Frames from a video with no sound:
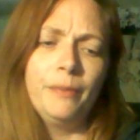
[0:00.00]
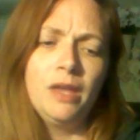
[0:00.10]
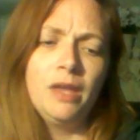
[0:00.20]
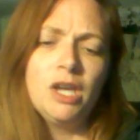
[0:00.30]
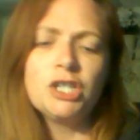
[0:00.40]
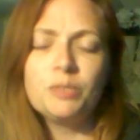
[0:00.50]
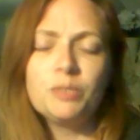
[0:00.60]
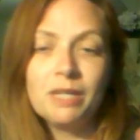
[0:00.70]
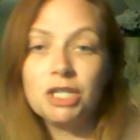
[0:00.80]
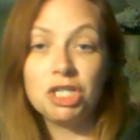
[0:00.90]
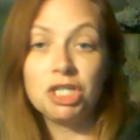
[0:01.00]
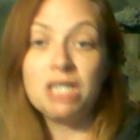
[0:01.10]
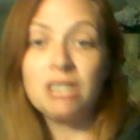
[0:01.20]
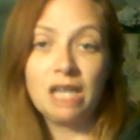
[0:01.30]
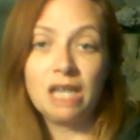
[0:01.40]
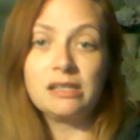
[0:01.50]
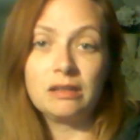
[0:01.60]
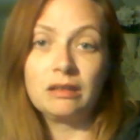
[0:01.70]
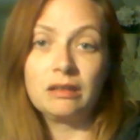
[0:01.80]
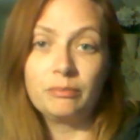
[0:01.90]
just because she's not
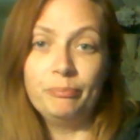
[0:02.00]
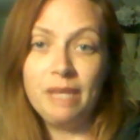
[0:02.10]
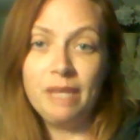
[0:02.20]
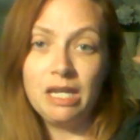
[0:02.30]
meeting